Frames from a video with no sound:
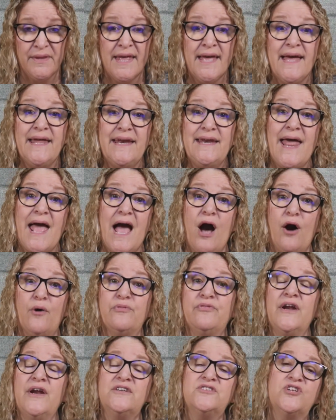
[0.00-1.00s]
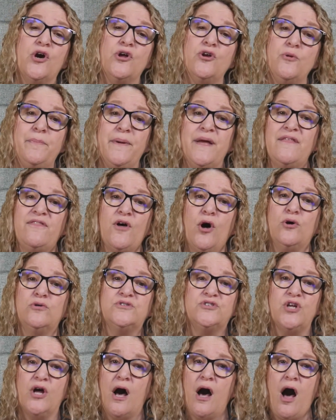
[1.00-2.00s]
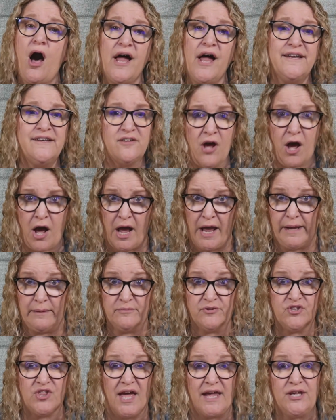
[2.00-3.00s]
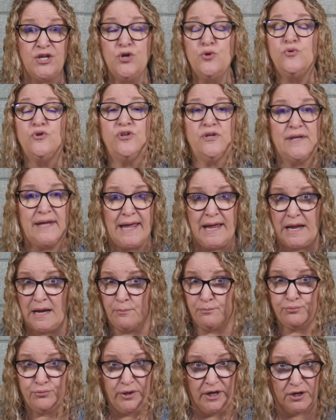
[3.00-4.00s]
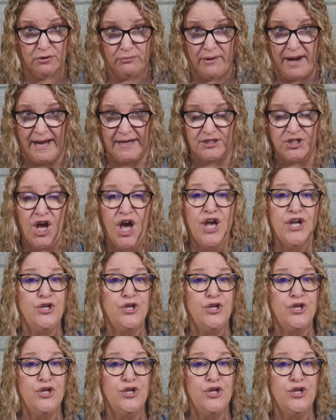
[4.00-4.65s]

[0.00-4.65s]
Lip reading: Now, there's going to be those odd times that you can't prearrange.